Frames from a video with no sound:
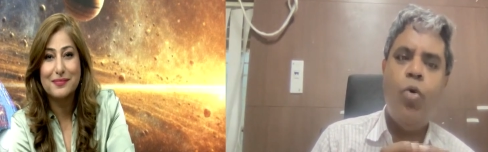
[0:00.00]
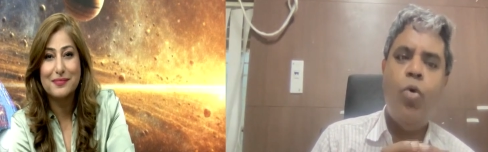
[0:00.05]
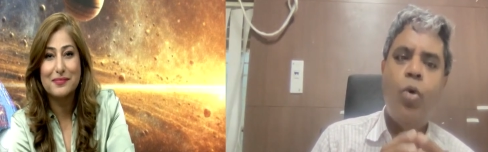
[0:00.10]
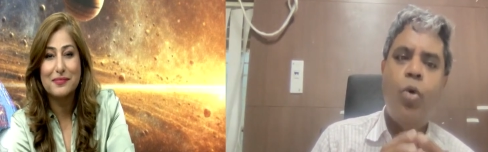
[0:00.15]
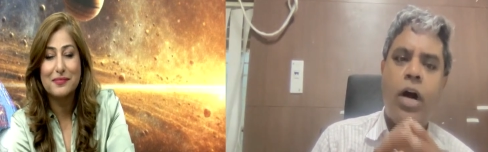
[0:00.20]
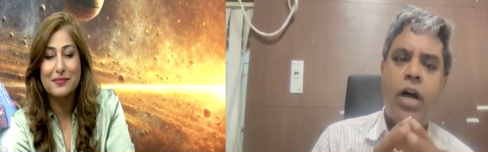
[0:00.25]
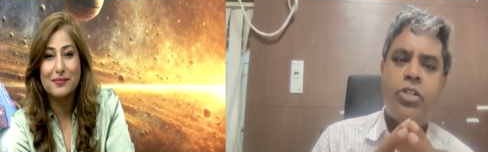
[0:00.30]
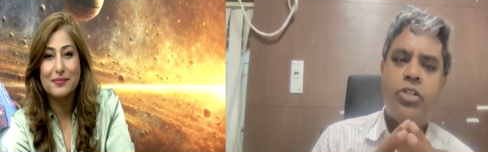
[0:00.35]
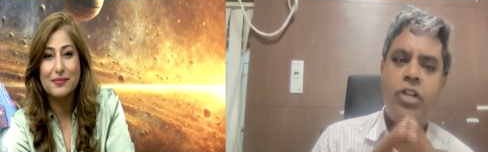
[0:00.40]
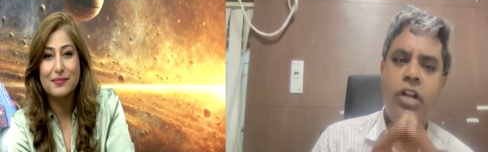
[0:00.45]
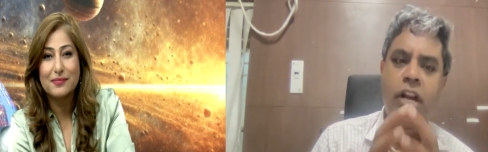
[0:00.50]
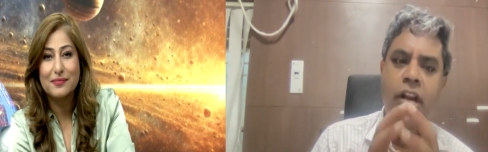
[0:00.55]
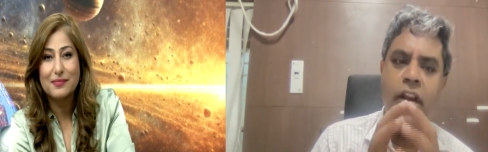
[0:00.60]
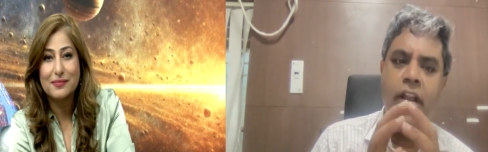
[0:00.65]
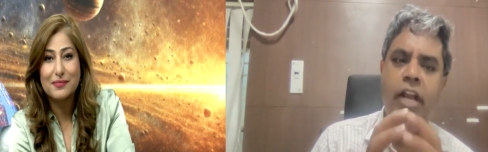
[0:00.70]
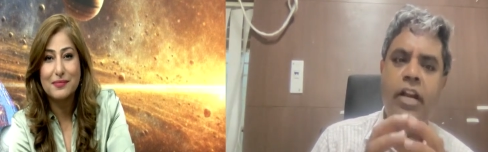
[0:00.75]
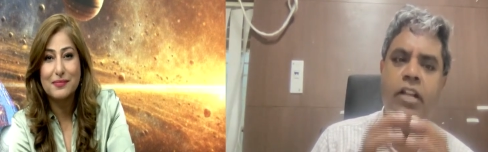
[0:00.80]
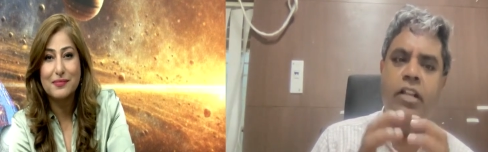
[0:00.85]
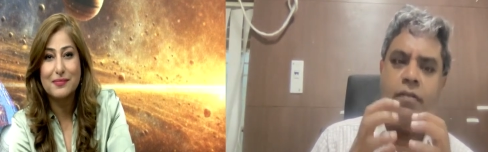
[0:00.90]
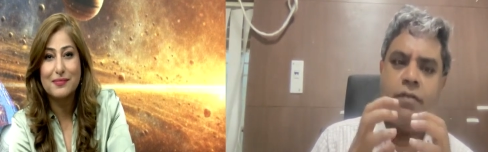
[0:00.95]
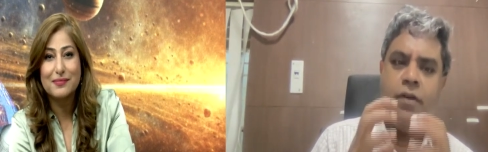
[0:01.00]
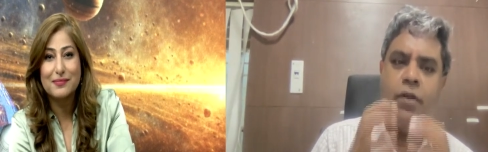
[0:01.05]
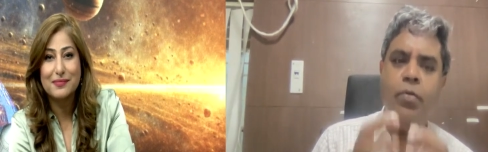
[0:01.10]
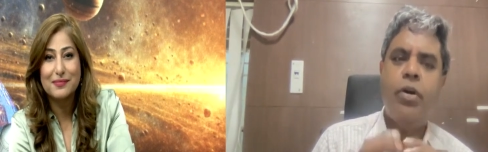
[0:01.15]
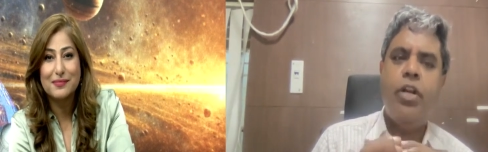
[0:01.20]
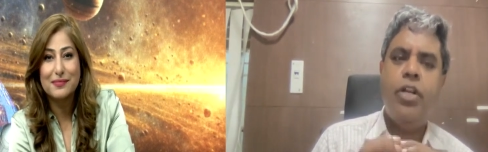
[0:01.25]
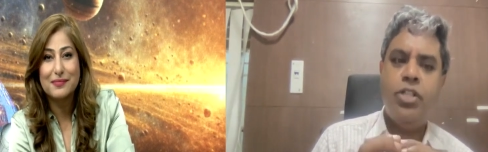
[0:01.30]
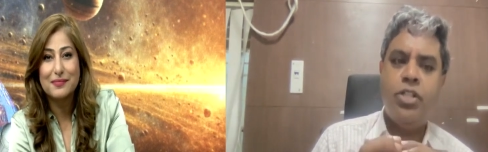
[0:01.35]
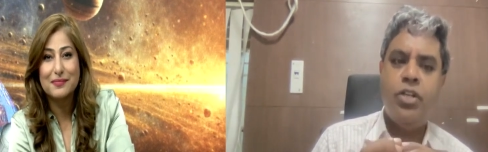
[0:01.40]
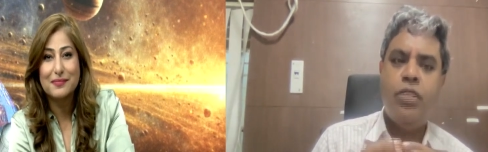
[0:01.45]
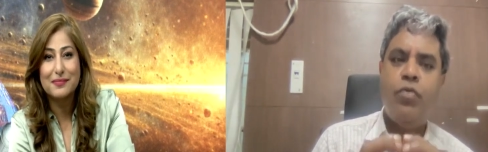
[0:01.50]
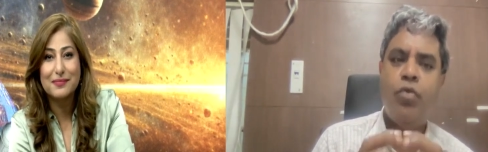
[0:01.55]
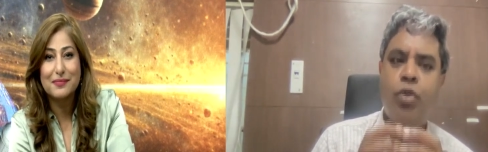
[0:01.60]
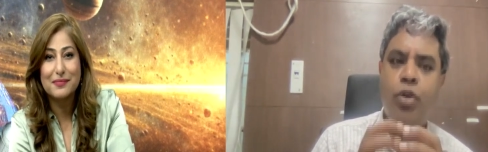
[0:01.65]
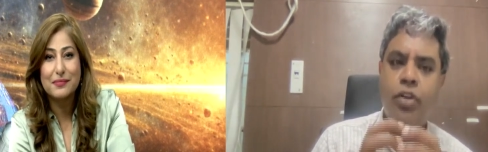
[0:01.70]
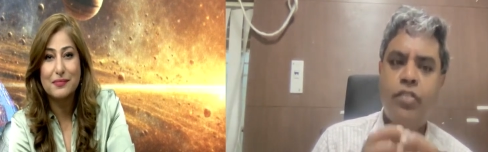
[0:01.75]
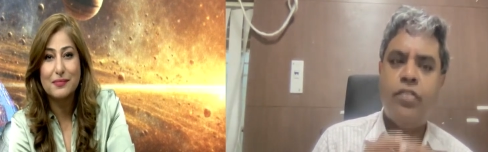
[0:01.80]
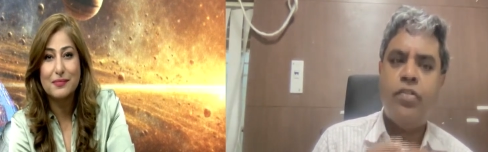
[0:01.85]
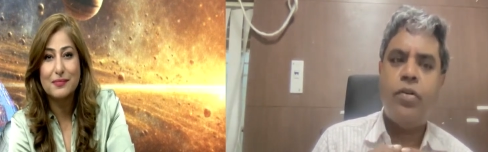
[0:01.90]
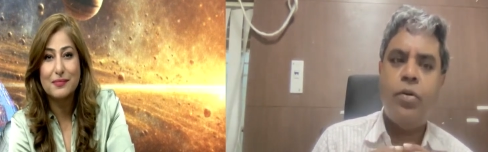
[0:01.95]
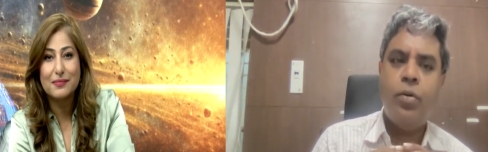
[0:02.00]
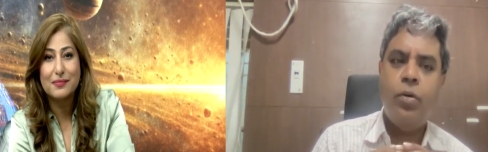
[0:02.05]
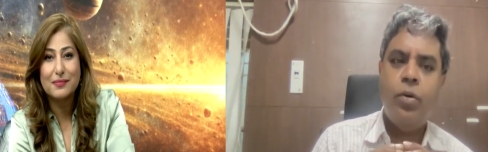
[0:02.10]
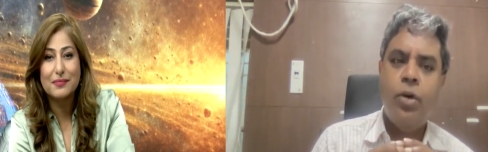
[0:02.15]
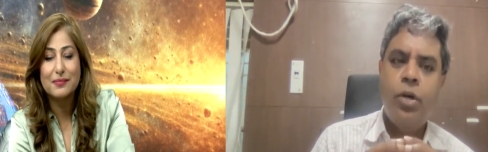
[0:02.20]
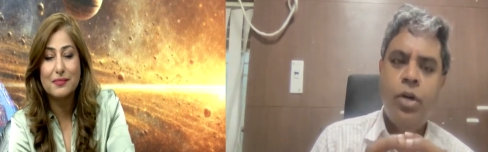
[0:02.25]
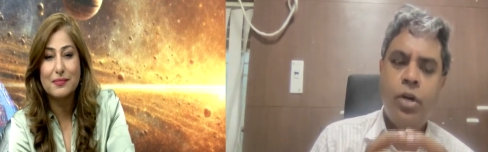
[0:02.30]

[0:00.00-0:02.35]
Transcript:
Speaker 1: who actually laid the foundation for ISRO.